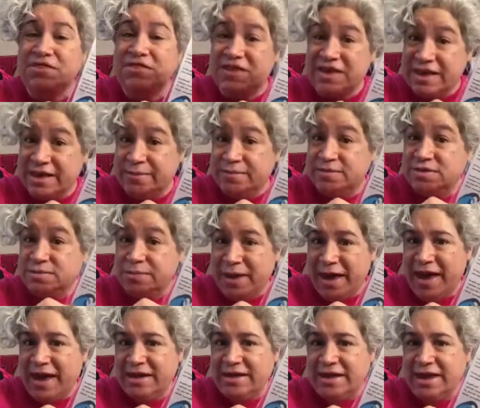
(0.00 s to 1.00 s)
themed
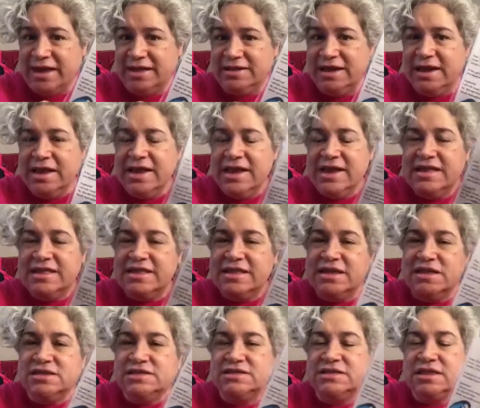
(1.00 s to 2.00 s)
packet.
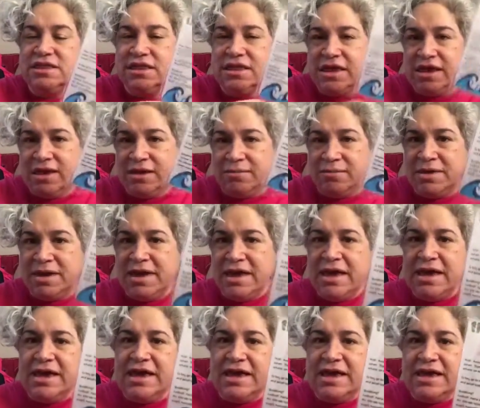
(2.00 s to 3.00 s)
This theme
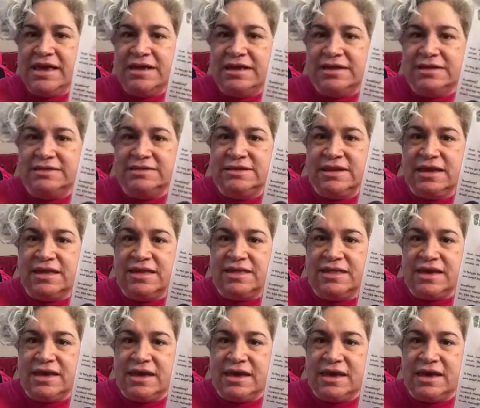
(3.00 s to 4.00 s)
is
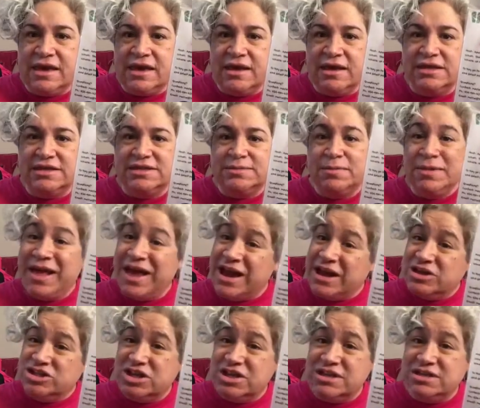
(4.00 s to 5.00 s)
the
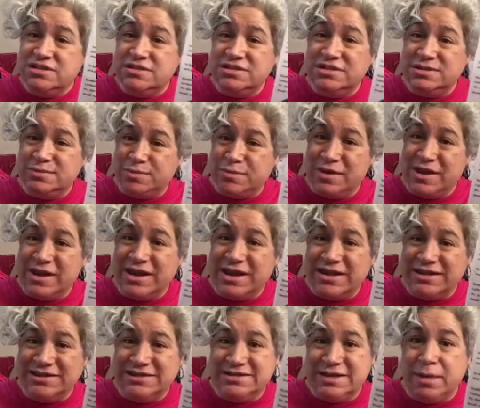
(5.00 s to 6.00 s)
Splash into Spring
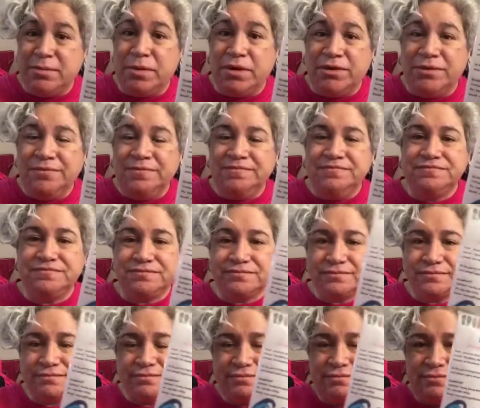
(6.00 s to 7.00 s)
and Summer.
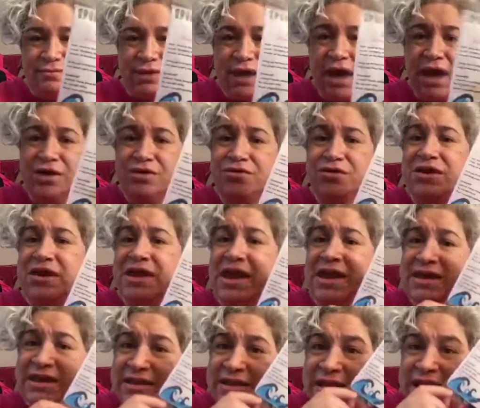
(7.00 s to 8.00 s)
I
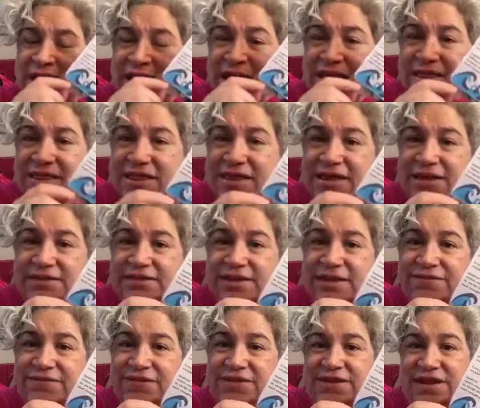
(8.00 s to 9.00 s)
created this
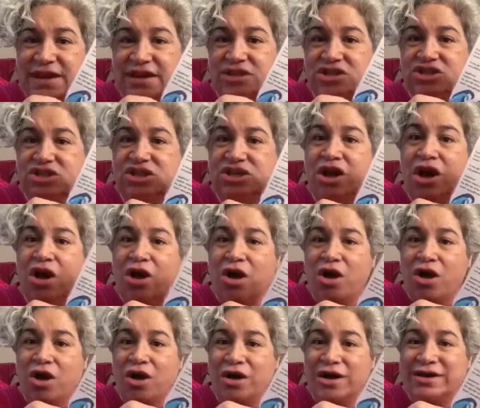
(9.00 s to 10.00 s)
invitation
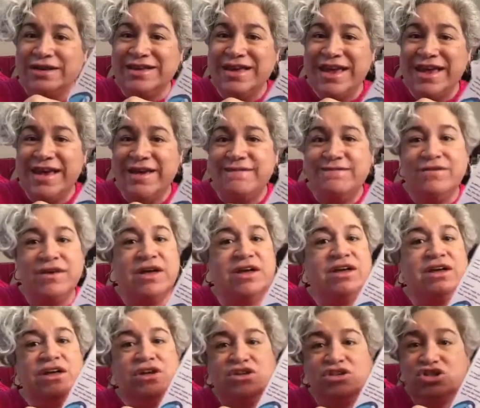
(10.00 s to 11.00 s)
on Canva,
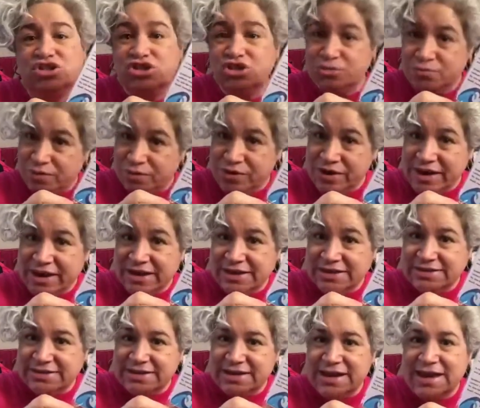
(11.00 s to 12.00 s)
super
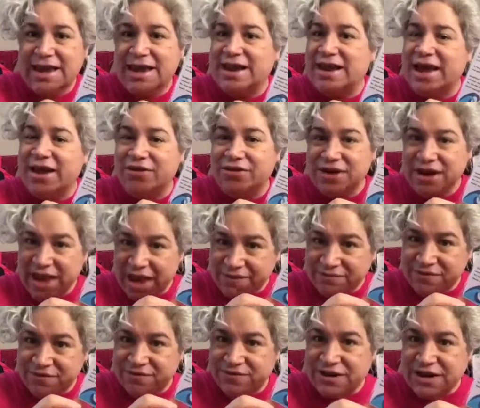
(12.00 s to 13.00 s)
easy, and I already
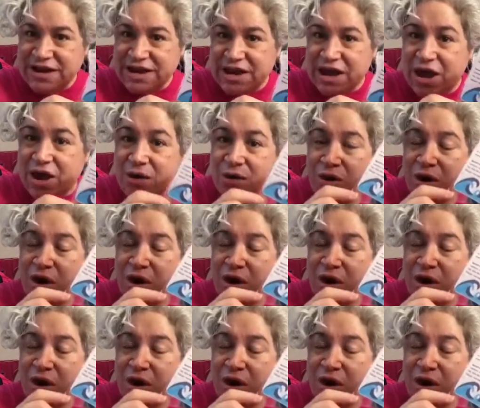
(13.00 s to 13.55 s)
have a video